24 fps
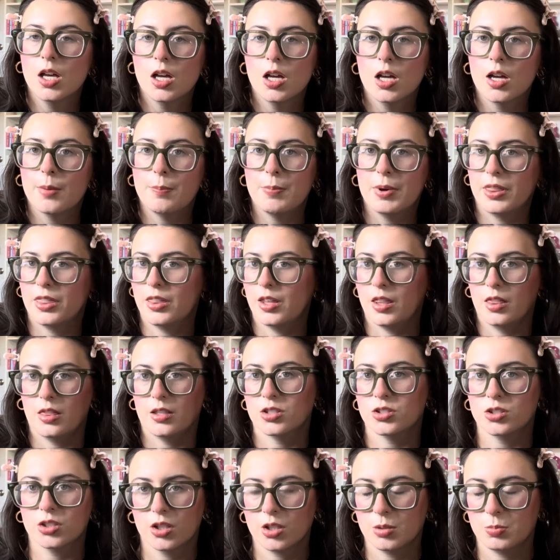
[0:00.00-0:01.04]
but then there's
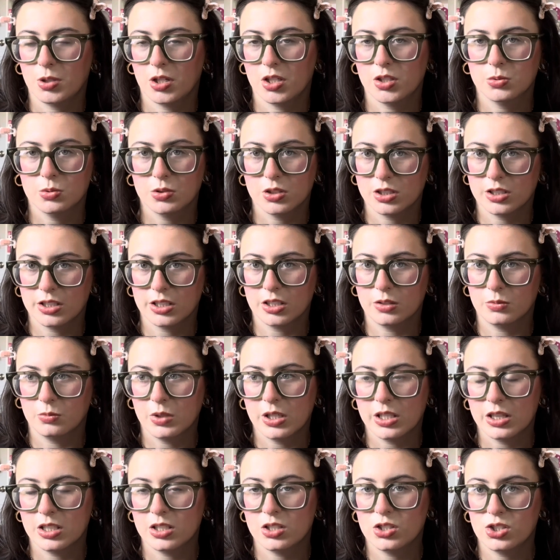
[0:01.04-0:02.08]
other parts where it's like, wait,
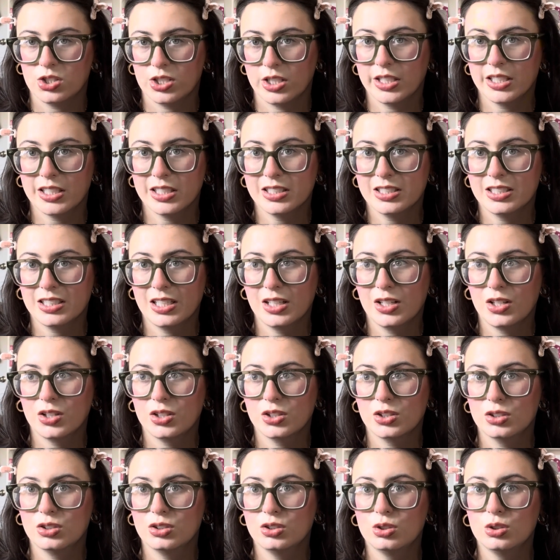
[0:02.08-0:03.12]
this chick is like
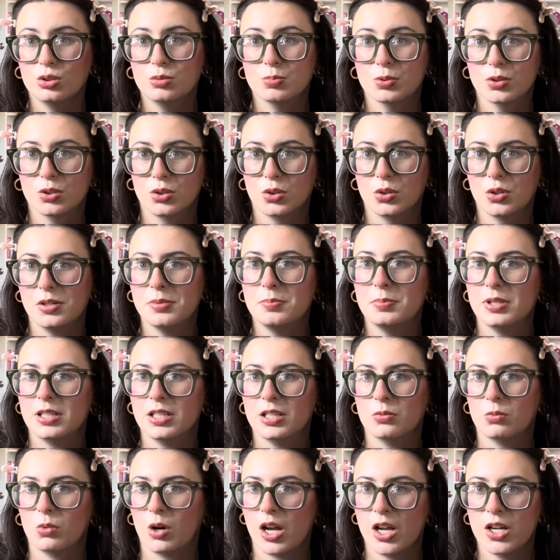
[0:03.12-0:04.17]
super creepy, and
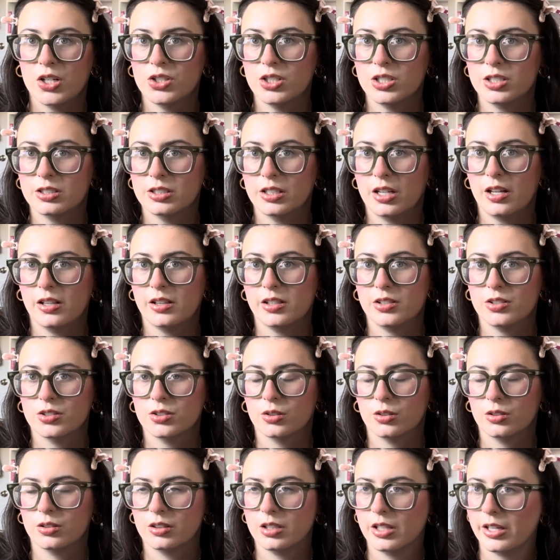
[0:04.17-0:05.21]
why is she saying these
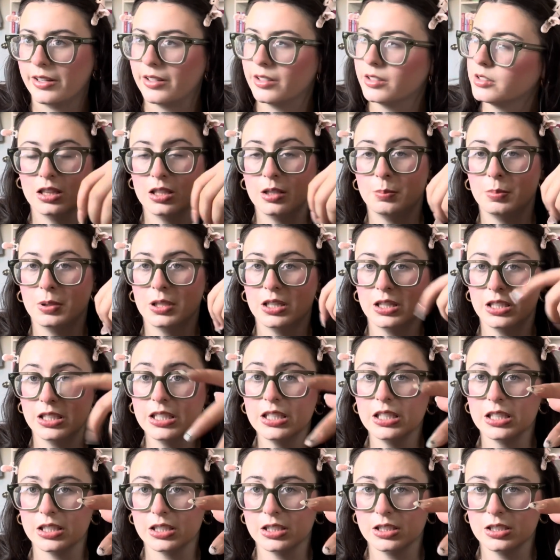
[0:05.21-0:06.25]
certain things? The
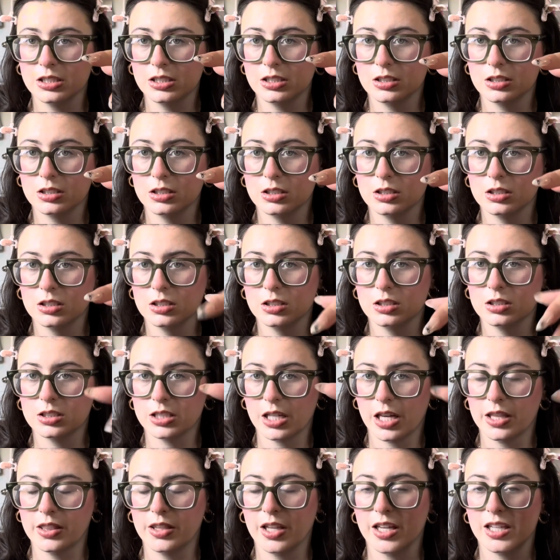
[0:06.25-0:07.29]
police
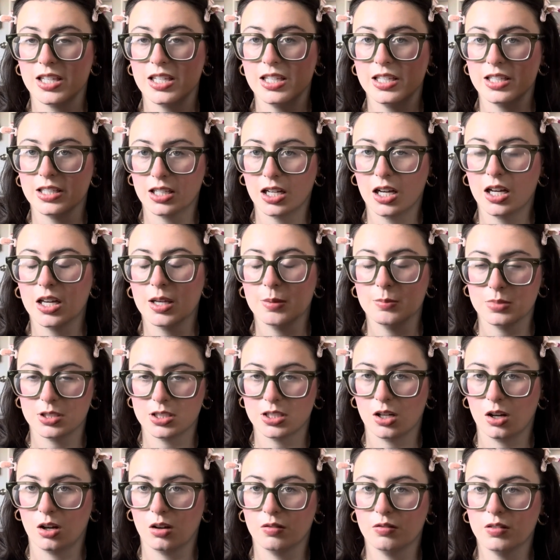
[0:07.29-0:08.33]
said that he cut
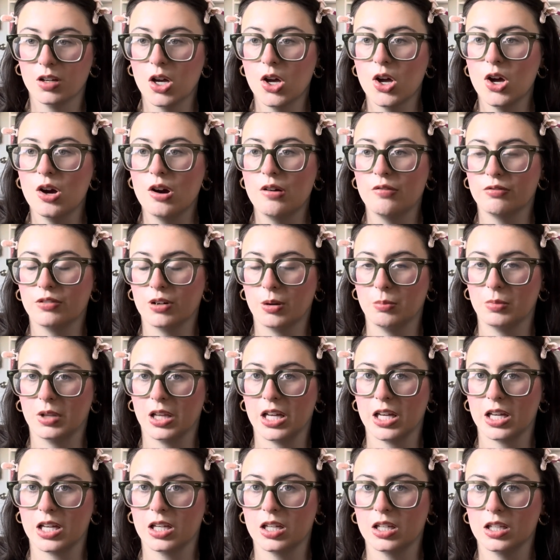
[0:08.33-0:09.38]
himself from like
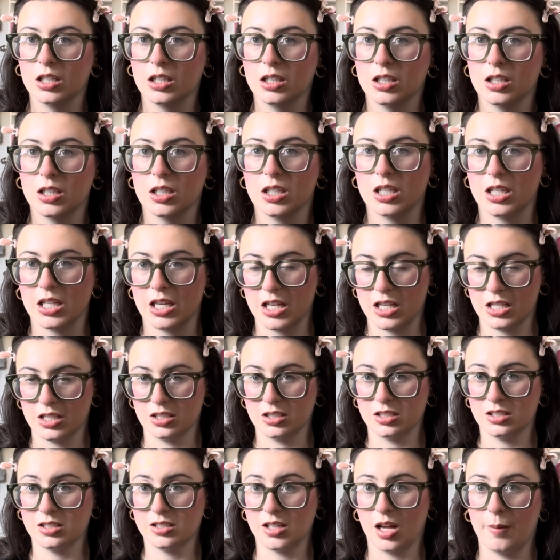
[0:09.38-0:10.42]
his
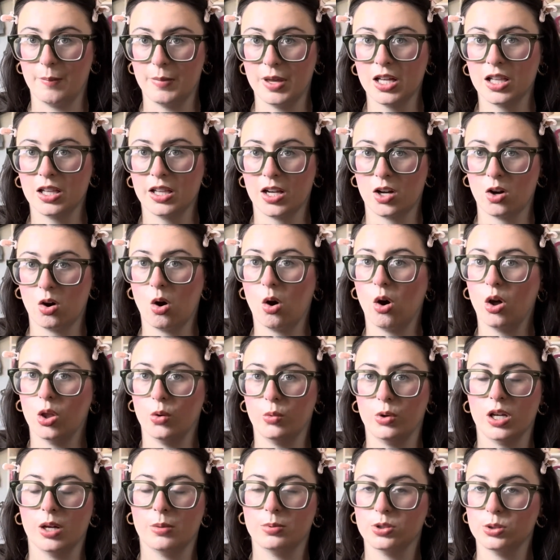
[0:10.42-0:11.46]
stomach like all the way
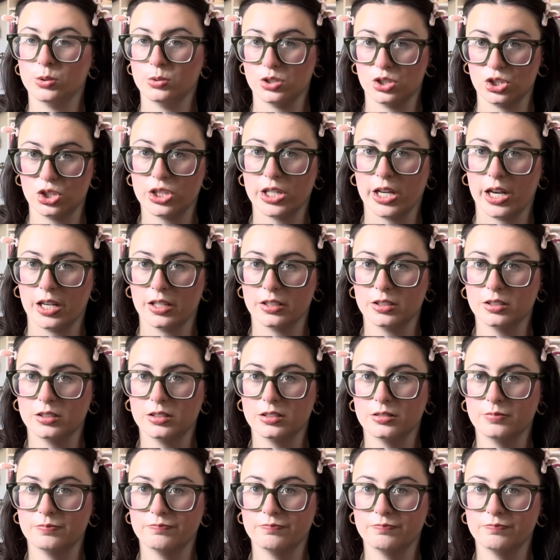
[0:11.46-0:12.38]
up to his chest,